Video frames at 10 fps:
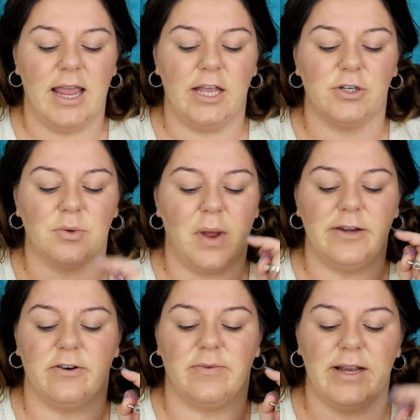Age
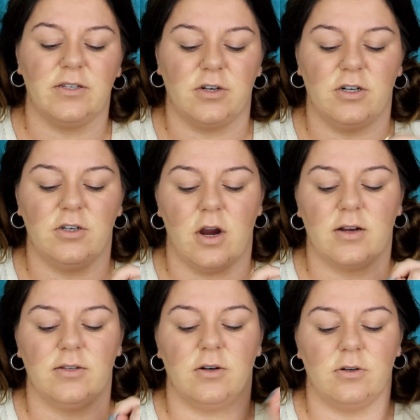Rewind Eraser
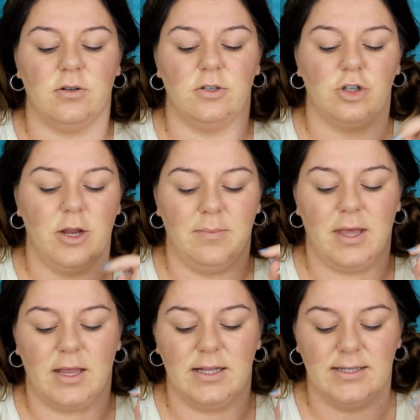Dark Circles
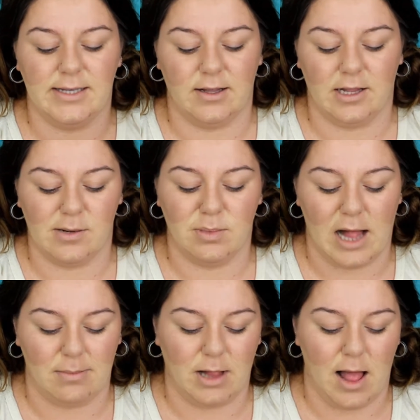Treatment Concealer,
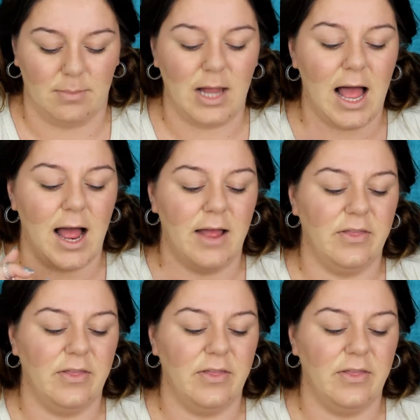blah, blah, blah.